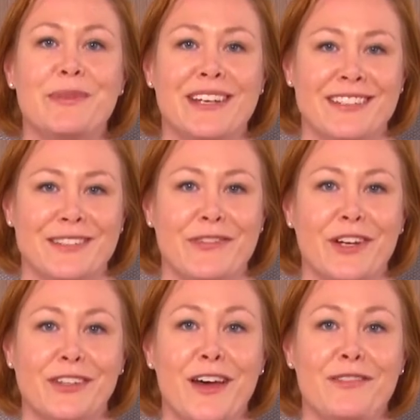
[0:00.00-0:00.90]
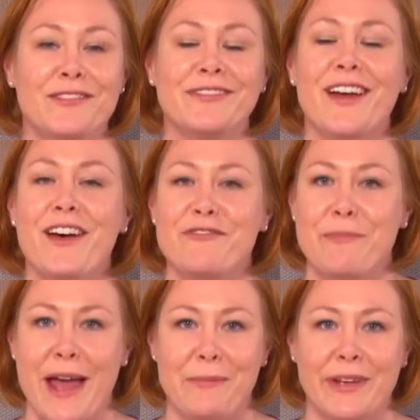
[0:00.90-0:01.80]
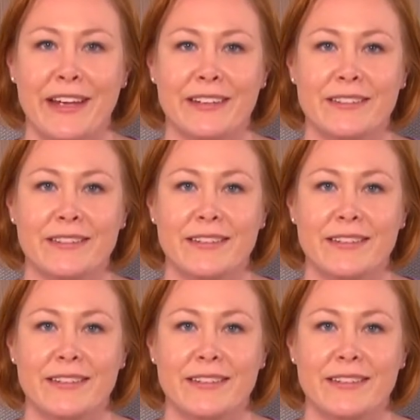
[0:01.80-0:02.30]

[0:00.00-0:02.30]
because of their love of Batman.